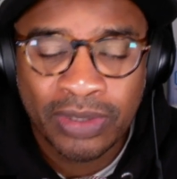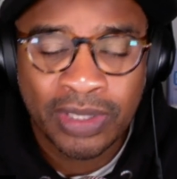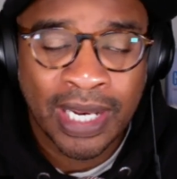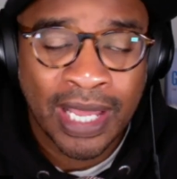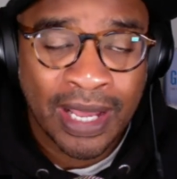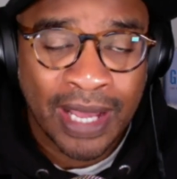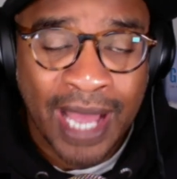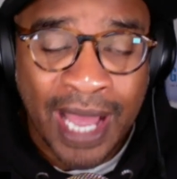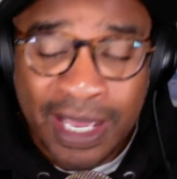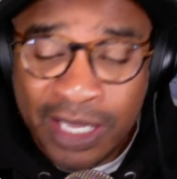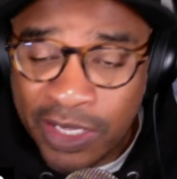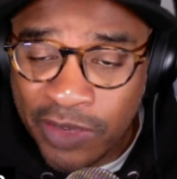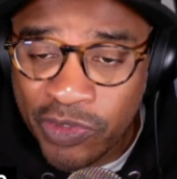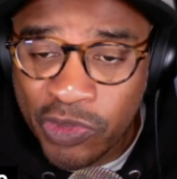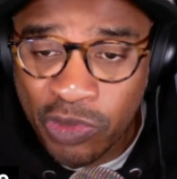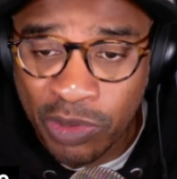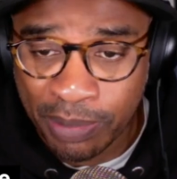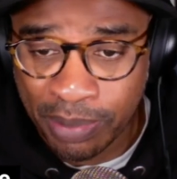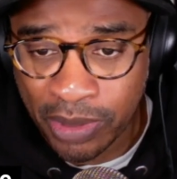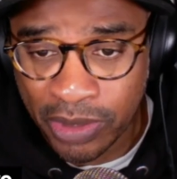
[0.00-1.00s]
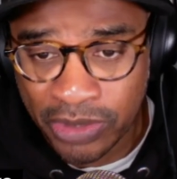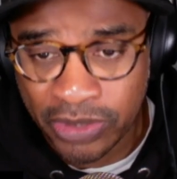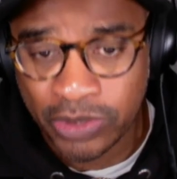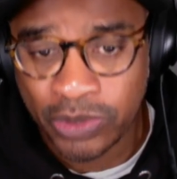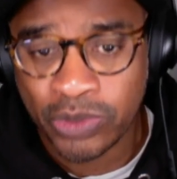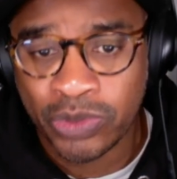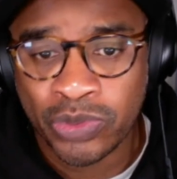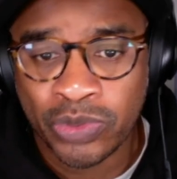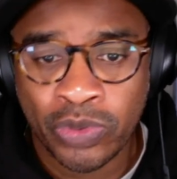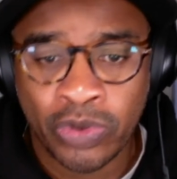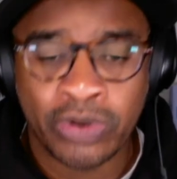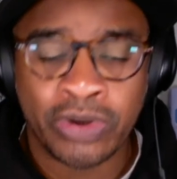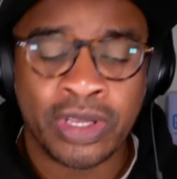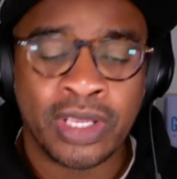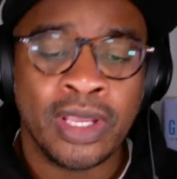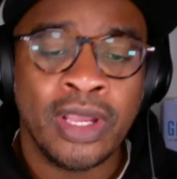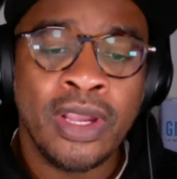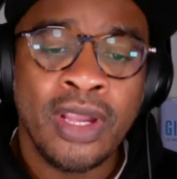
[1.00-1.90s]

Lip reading: Now, I give you a personal story.